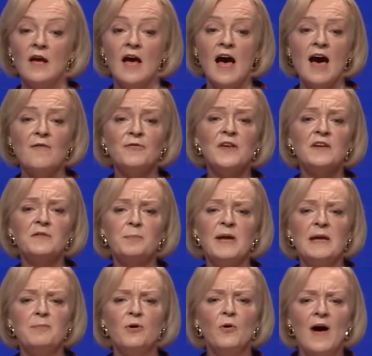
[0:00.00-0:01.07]
Have these
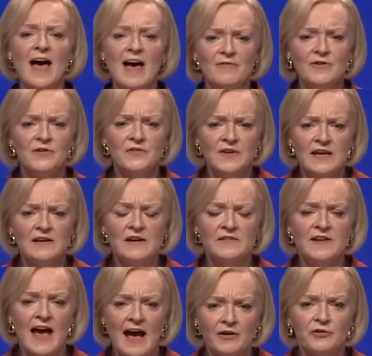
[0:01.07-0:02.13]
people ever seen a
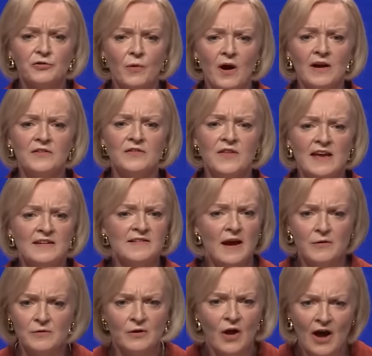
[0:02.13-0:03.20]
tax rise they
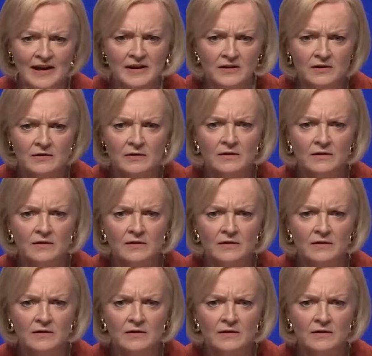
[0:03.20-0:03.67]
don't like?